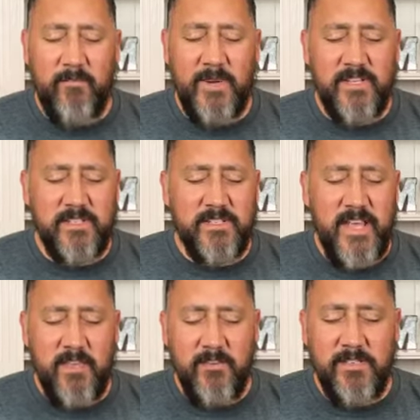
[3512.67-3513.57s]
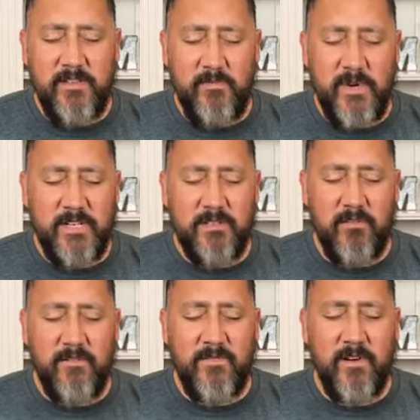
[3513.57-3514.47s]
And we just thank you so much,
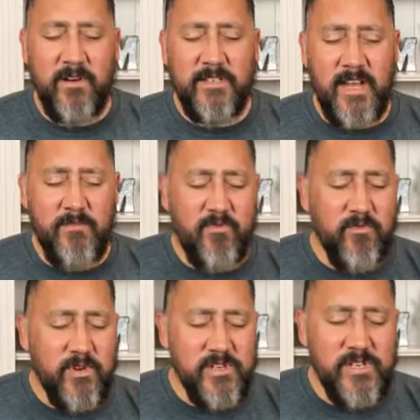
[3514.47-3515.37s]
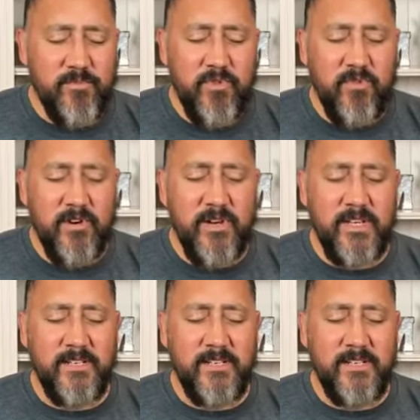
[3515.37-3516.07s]
Lord, for our time of worship, Lord.